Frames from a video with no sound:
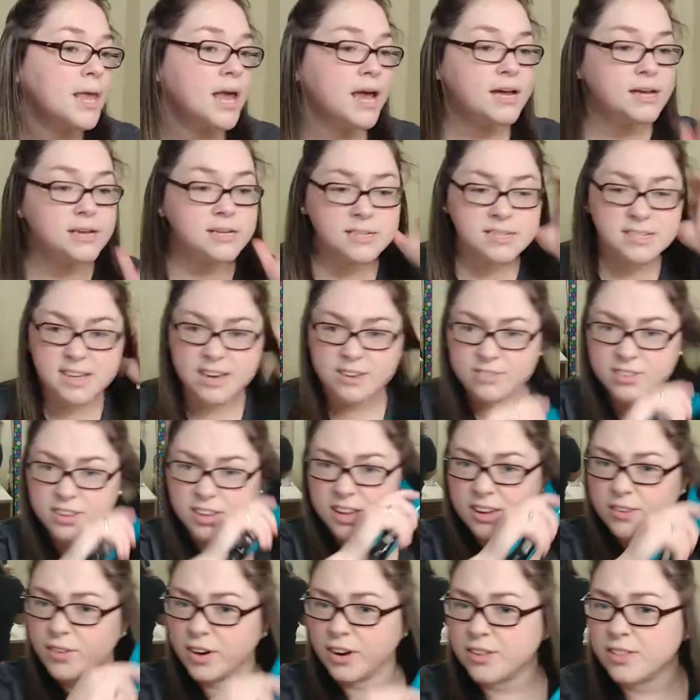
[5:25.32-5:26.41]
It is
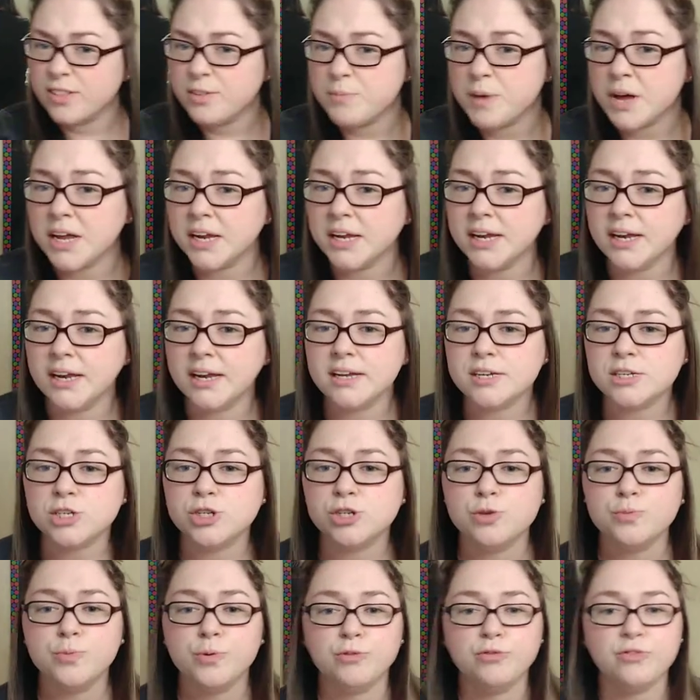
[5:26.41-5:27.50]
definitely worth the money. It's
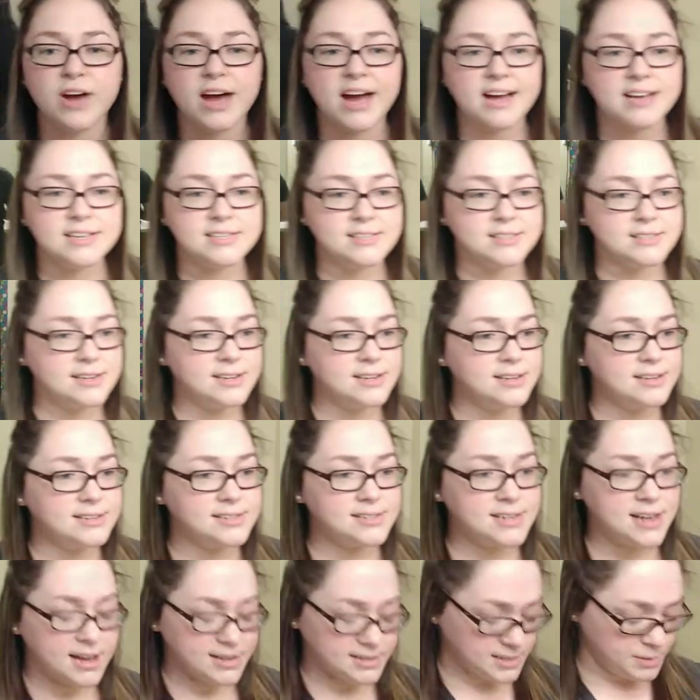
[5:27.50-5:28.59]
super fast. It
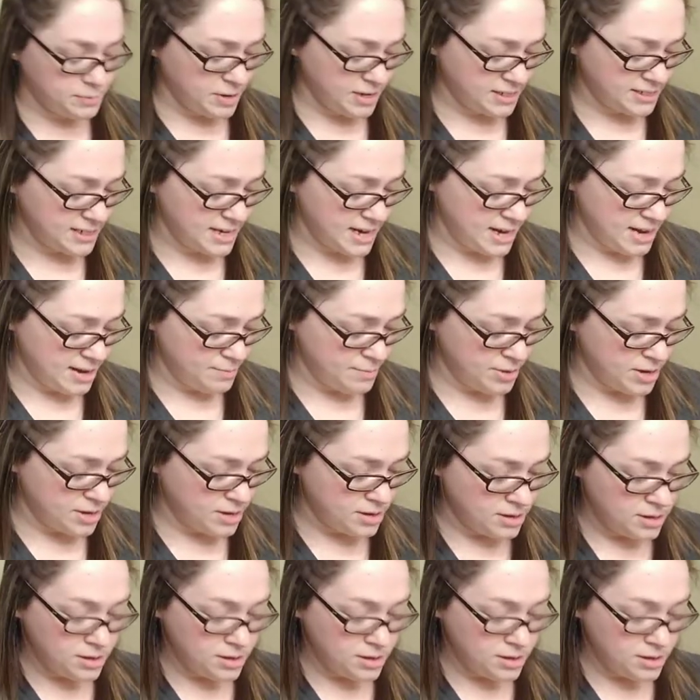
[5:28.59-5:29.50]
cuts my time